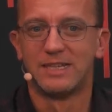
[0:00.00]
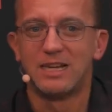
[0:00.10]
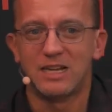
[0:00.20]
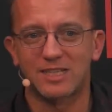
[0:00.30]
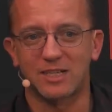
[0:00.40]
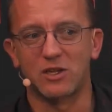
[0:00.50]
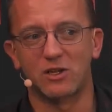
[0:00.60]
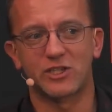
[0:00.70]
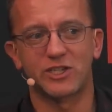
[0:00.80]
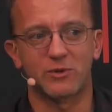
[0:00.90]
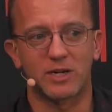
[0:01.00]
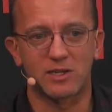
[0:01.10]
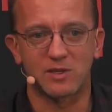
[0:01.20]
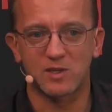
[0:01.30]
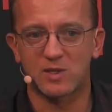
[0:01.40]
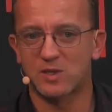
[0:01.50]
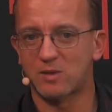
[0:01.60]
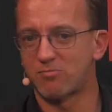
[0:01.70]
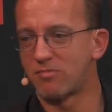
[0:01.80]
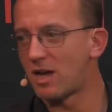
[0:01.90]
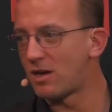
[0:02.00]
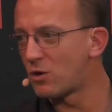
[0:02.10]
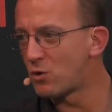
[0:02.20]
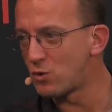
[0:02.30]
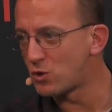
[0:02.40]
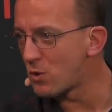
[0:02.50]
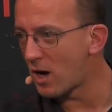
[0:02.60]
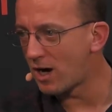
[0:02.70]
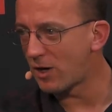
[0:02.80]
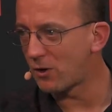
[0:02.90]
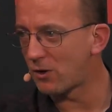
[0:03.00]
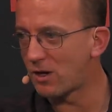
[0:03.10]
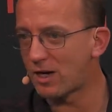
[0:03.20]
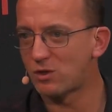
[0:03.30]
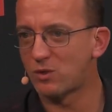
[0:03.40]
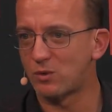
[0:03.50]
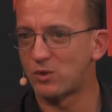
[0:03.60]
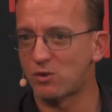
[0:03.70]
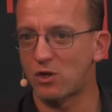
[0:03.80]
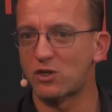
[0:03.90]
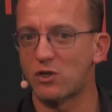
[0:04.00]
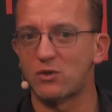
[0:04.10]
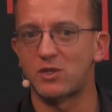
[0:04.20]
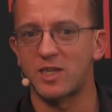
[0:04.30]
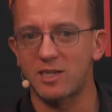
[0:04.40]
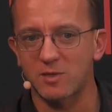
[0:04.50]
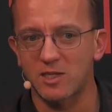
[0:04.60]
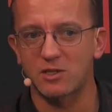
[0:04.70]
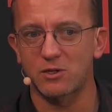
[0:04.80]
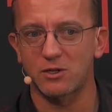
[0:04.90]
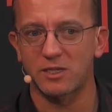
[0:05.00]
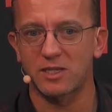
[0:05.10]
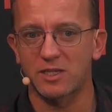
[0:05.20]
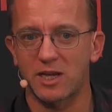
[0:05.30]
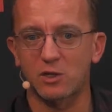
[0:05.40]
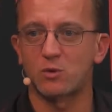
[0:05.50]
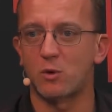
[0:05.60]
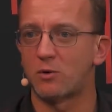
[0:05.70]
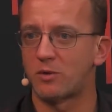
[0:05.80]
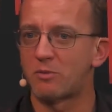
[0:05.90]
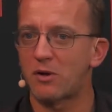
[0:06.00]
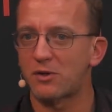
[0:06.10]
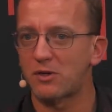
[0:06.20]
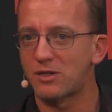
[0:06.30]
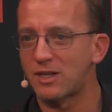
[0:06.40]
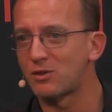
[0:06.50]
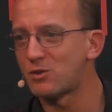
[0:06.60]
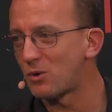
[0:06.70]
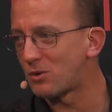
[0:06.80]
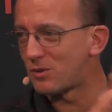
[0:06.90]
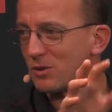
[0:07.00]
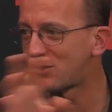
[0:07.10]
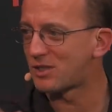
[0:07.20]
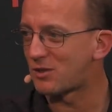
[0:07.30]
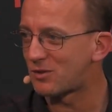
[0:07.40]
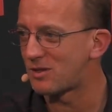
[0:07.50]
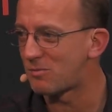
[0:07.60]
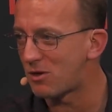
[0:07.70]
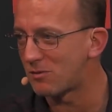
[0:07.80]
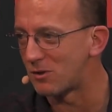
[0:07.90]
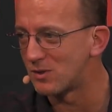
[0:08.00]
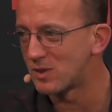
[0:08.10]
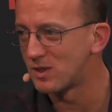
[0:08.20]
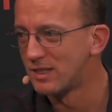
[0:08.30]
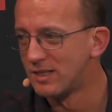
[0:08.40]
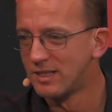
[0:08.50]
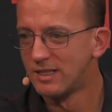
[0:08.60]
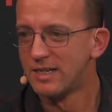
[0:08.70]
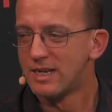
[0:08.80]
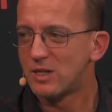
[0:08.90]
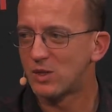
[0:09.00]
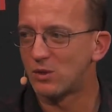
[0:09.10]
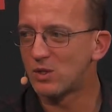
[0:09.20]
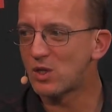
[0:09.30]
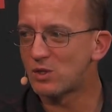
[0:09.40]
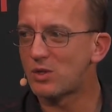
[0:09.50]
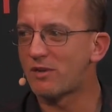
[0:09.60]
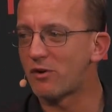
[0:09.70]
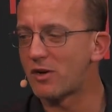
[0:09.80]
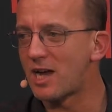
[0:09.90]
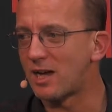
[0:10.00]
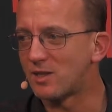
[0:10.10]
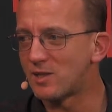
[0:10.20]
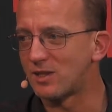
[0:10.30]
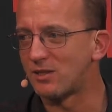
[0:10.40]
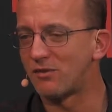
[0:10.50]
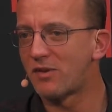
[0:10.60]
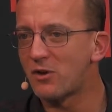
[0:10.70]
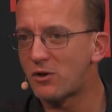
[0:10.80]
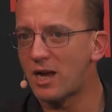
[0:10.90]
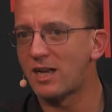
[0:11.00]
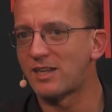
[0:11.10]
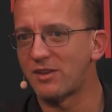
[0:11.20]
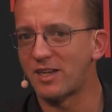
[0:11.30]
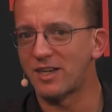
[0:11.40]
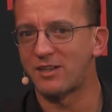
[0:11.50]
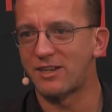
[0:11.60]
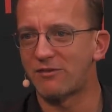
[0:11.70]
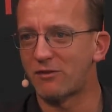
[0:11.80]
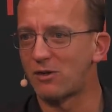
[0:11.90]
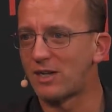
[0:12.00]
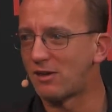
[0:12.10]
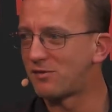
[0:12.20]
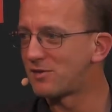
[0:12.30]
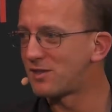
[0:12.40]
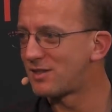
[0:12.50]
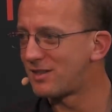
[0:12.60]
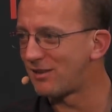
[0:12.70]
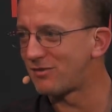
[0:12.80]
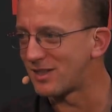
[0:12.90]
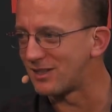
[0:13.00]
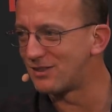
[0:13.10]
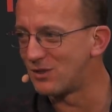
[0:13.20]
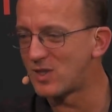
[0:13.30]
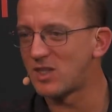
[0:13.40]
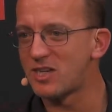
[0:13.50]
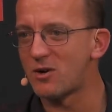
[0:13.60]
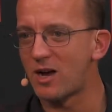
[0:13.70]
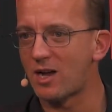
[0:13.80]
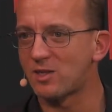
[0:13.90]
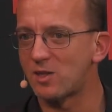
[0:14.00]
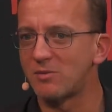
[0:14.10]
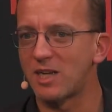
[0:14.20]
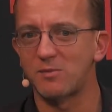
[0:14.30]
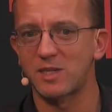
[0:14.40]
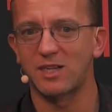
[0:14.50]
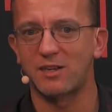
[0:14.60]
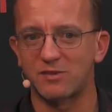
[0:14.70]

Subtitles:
technology trends, who to hire, how to structure the teams internally, how to work with product, how to work with all the other departments. So those are two different hats. And the founder hat, I think I never left it. The CTO hat, sometimes I left